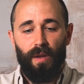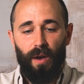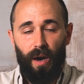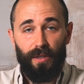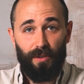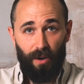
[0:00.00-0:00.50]

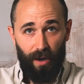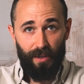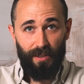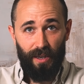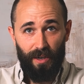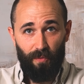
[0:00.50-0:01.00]
I start
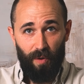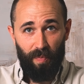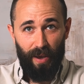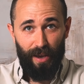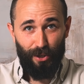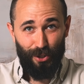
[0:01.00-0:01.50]
isolating 1
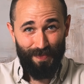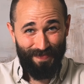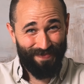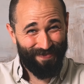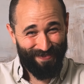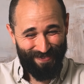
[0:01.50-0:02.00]
page,
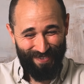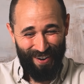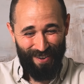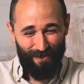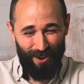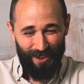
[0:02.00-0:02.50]

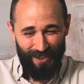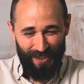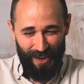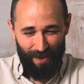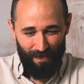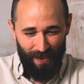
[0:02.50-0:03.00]
right? 1 at a
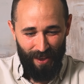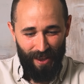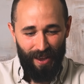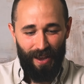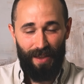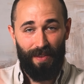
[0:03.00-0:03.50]
time,
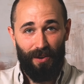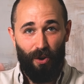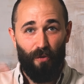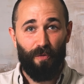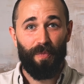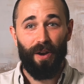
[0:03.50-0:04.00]
and then go
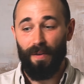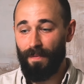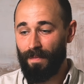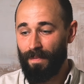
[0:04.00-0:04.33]
from there.